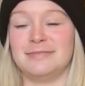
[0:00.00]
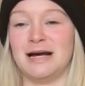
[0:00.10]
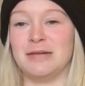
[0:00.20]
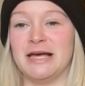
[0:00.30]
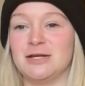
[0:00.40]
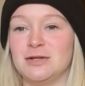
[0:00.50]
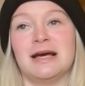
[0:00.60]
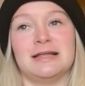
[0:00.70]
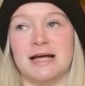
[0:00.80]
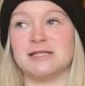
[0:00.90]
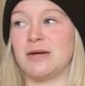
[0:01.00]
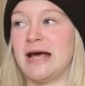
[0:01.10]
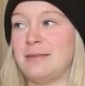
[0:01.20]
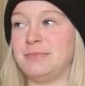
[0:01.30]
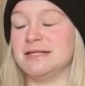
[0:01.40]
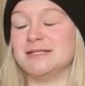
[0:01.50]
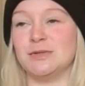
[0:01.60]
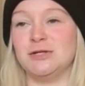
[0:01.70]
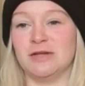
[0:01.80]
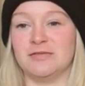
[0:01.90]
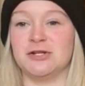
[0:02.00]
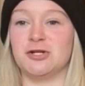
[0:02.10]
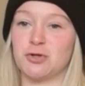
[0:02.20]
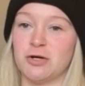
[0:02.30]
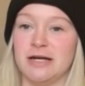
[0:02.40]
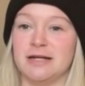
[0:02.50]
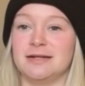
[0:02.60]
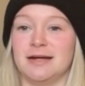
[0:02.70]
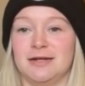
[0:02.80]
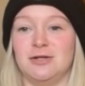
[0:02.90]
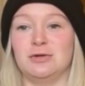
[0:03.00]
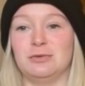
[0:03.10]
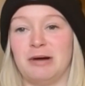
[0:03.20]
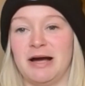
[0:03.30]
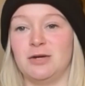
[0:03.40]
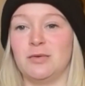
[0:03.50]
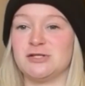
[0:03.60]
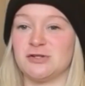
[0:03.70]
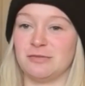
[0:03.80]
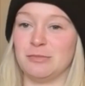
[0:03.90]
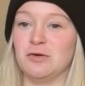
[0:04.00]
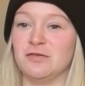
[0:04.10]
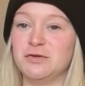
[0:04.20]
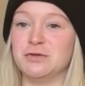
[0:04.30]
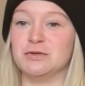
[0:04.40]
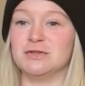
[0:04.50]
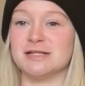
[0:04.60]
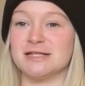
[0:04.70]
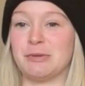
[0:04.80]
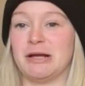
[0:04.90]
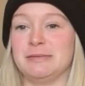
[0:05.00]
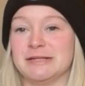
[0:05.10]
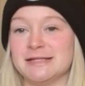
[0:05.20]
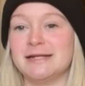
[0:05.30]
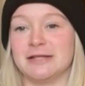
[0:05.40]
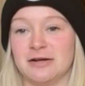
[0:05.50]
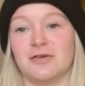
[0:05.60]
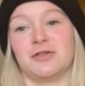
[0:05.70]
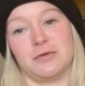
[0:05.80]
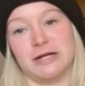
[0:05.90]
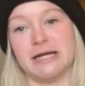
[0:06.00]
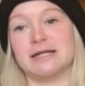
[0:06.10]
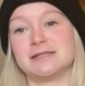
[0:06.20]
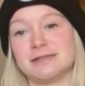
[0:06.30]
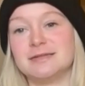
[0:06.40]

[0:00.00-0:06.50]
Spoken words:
I'm like, that's what happens when you live in Detroit and you buy an oyster from Whole Foods and it's probably been sitting there for 3 days.